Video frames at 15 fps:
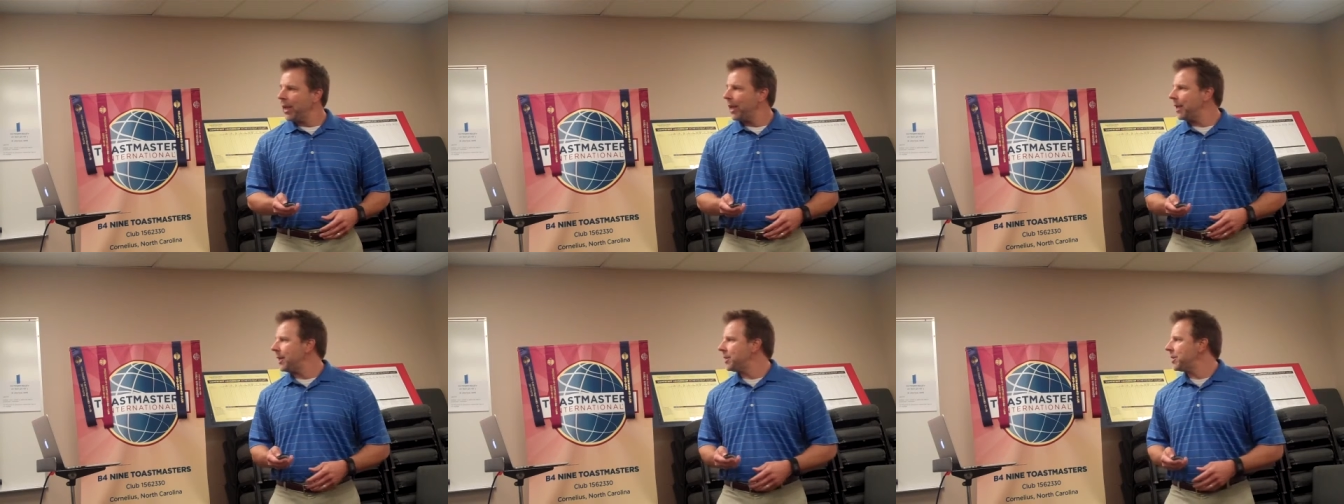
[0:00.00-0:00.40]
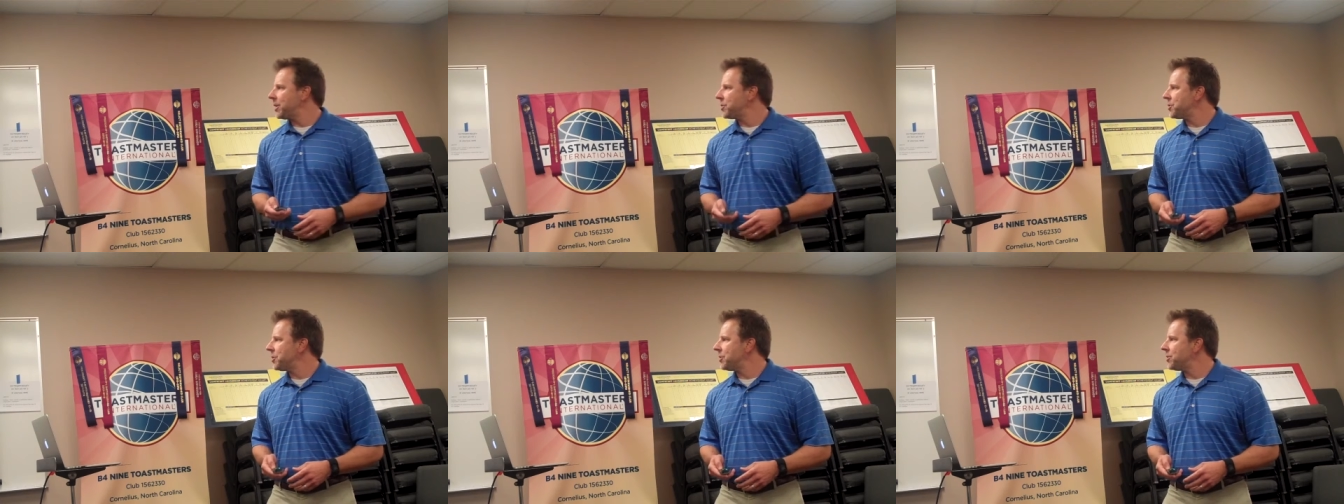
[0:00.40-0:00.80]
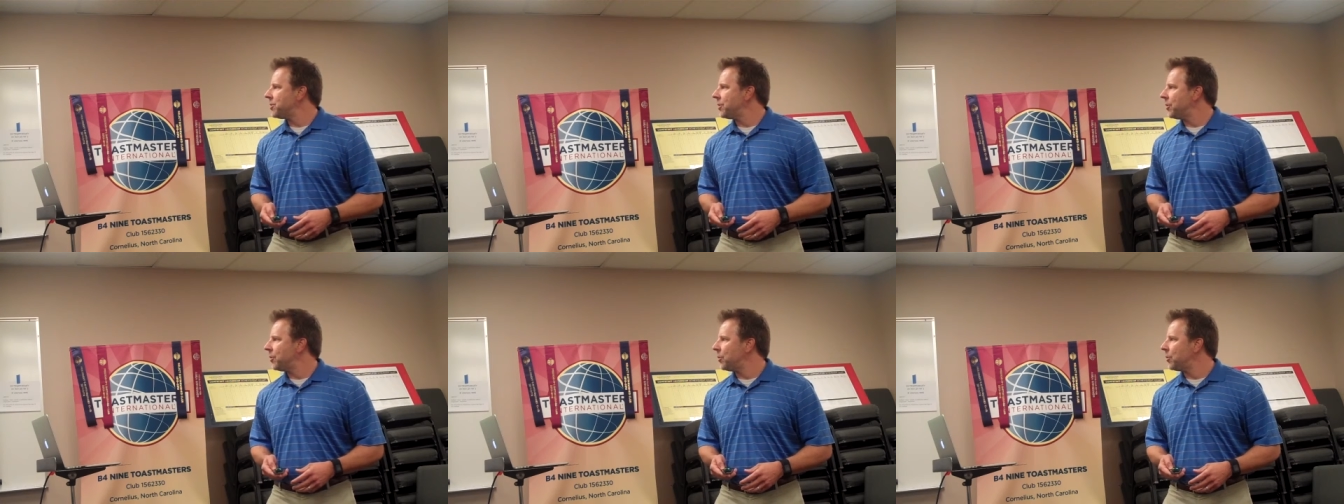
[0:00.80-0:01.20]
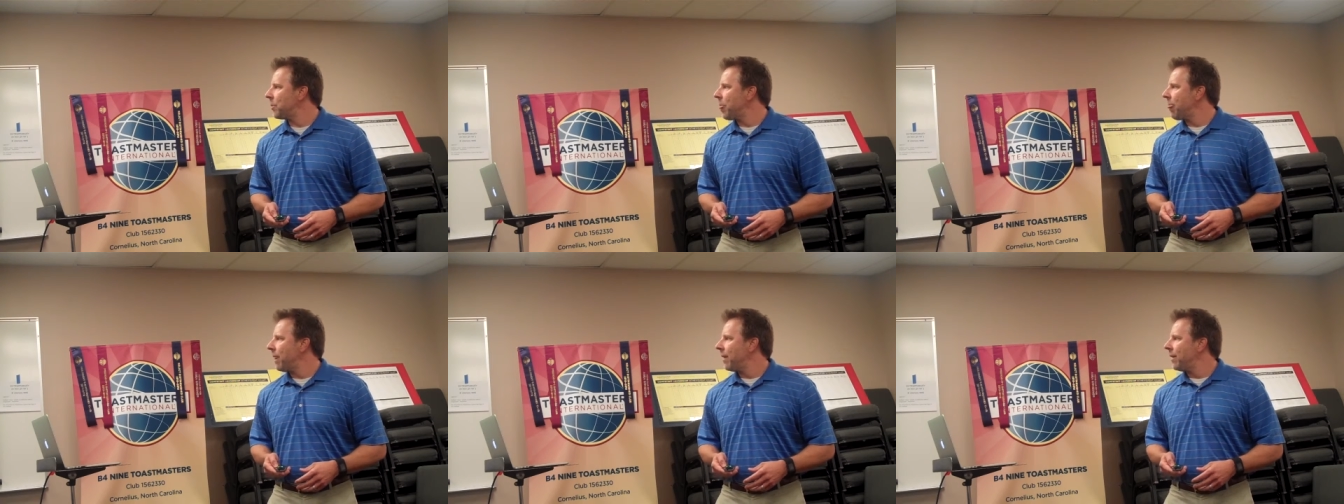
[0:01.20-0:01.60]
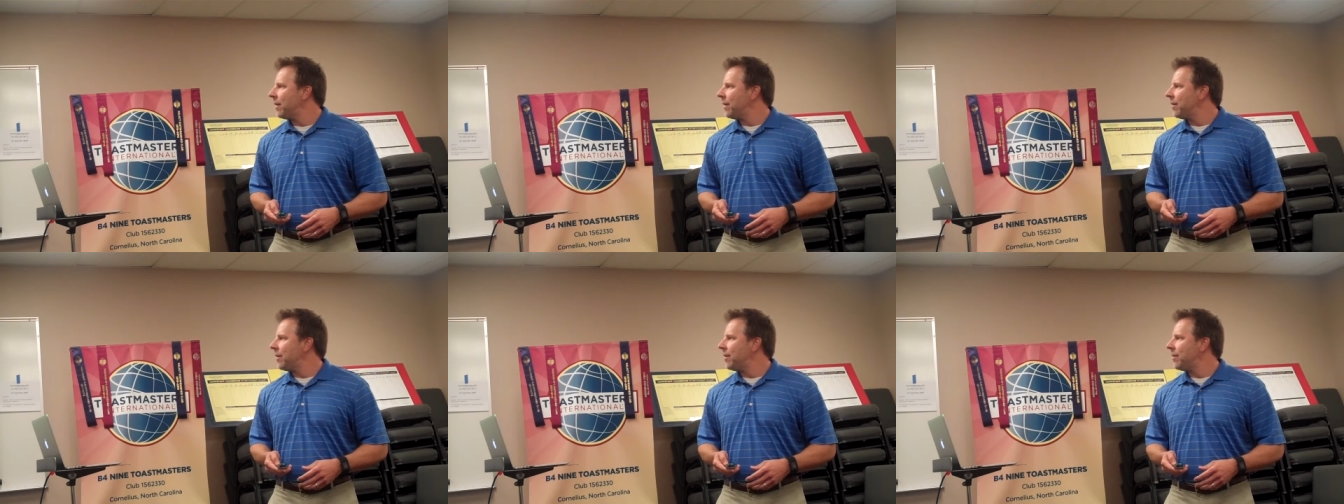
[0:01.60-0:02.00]
In addition to
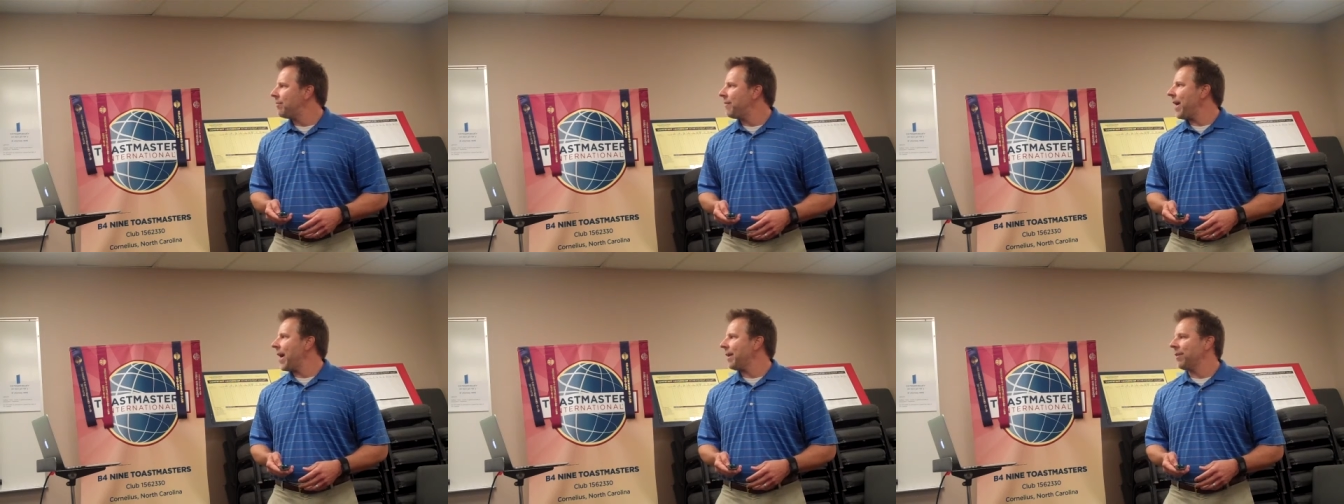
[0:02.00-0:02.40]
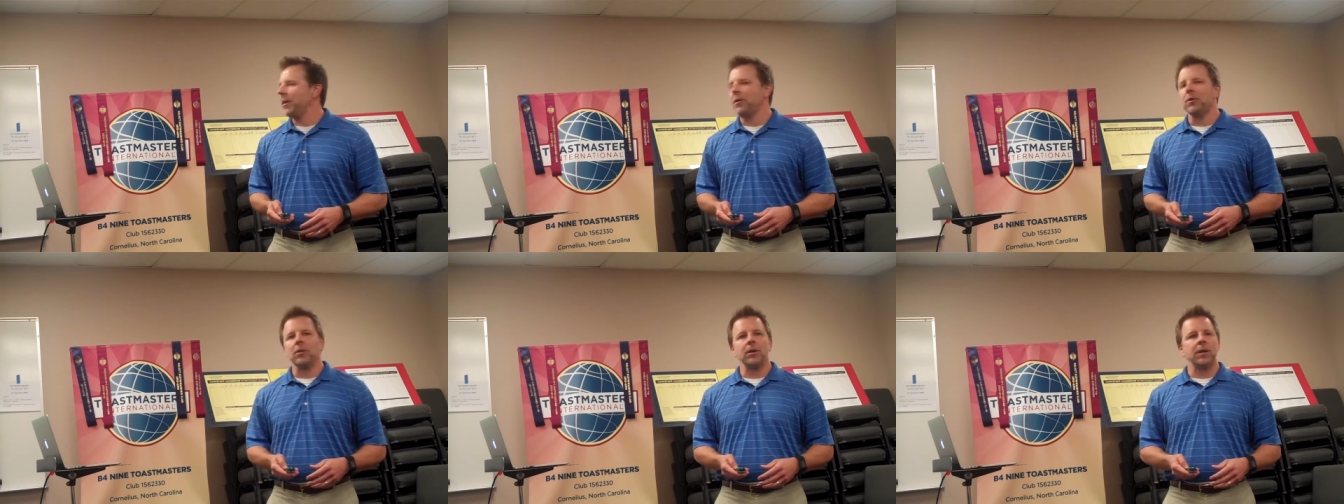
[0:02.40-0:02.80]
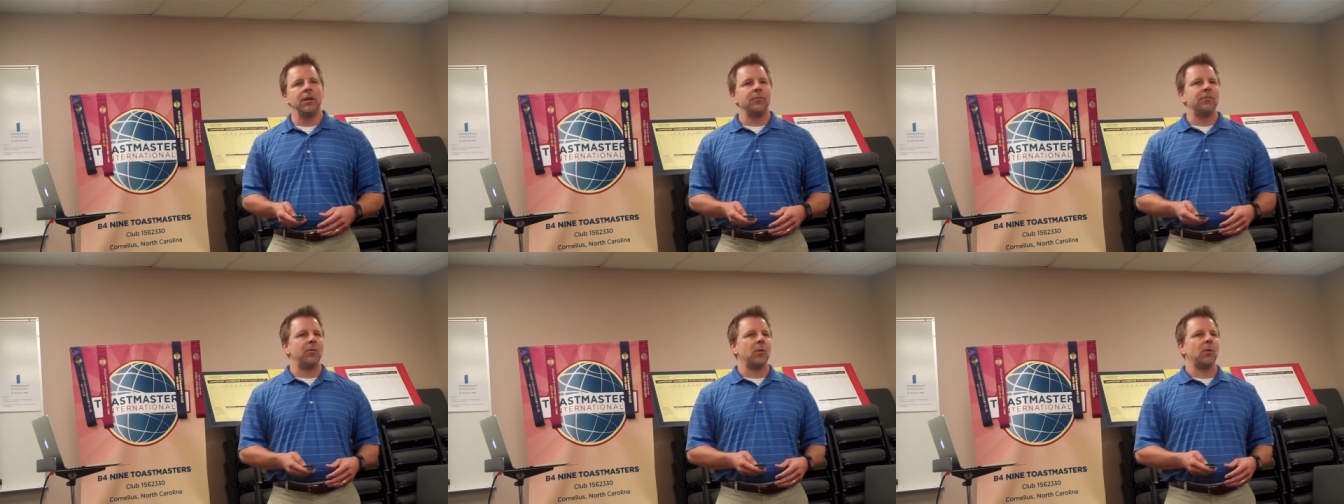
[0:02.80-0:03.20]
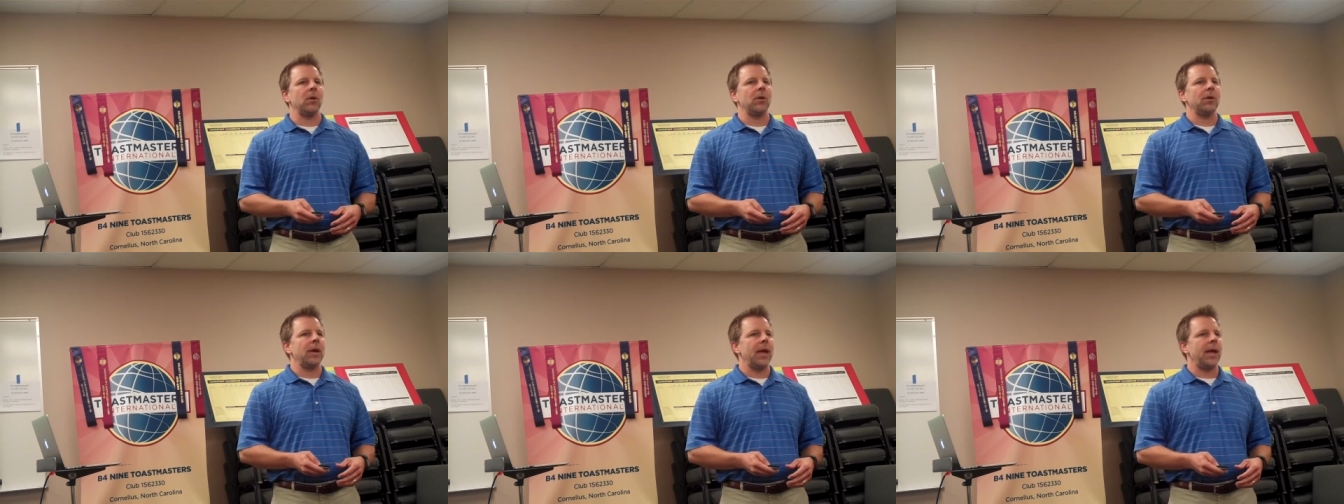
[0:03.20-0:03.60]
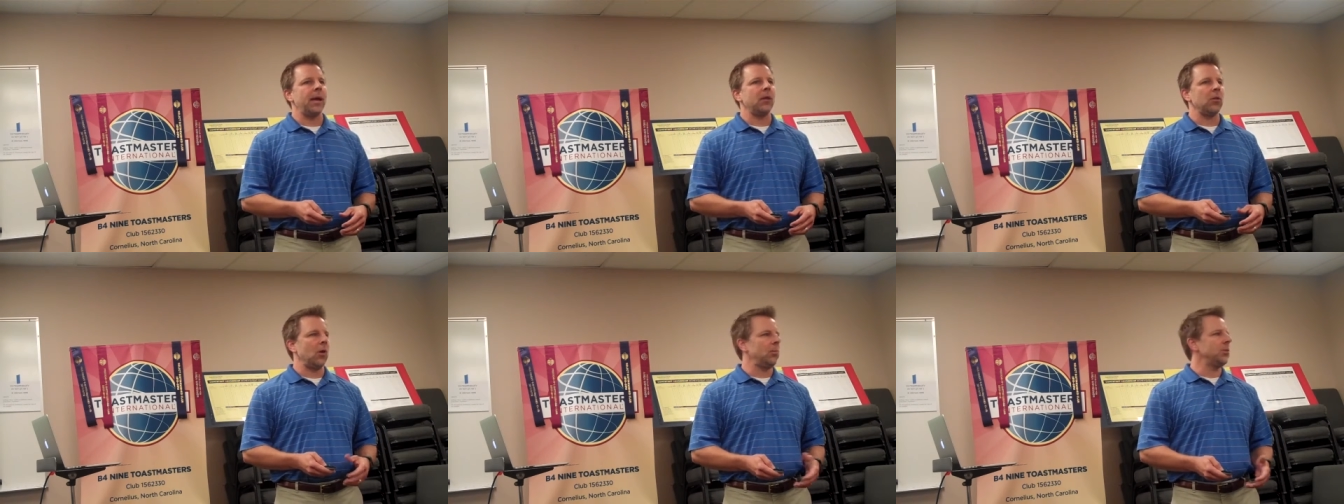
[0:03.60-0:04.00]
the fact that you're looking for a
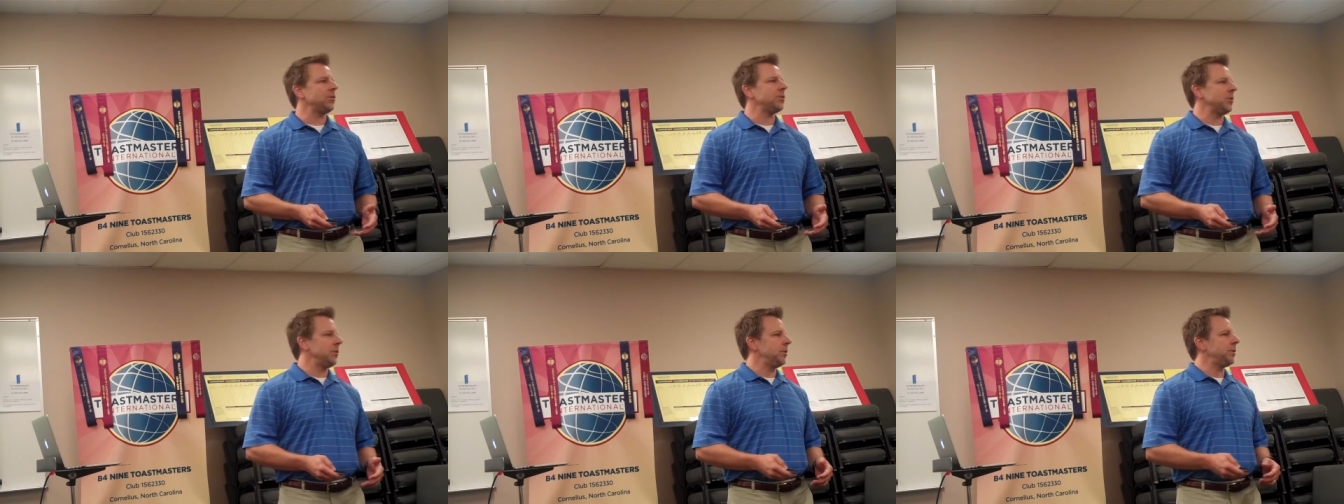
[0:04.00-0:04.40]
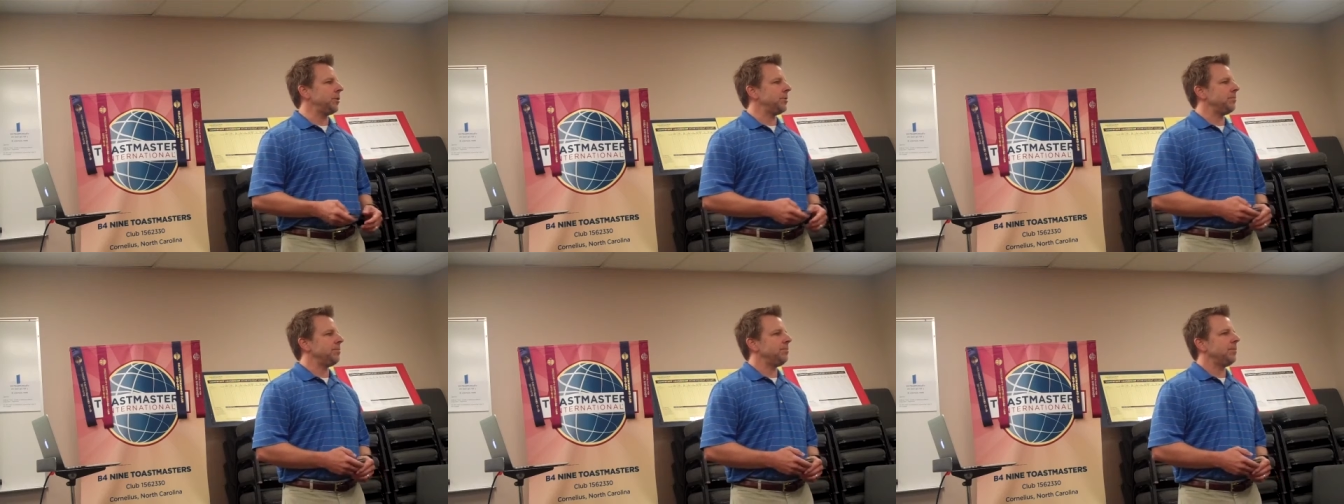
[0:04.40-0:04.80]
global solution.